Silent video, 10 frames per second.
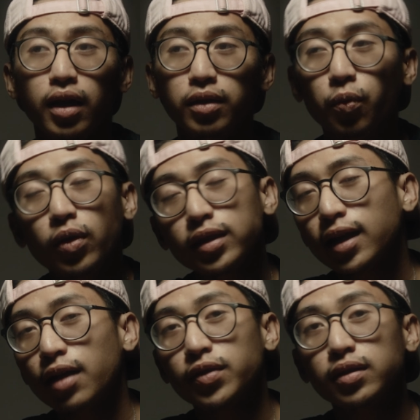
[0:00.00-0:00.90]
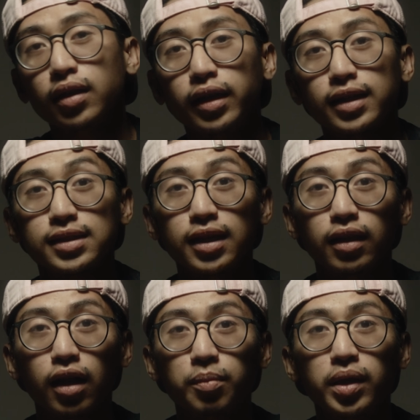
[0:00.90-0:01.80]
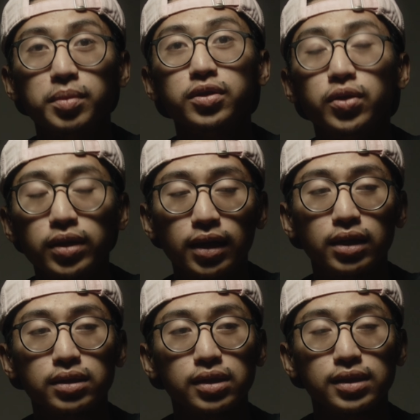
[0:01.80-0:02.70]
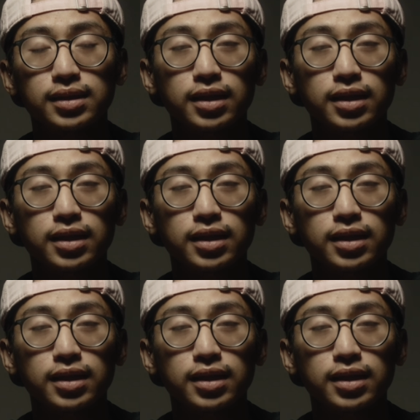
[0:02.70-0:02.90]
And the one thing I feel like I see a lot of people doing is just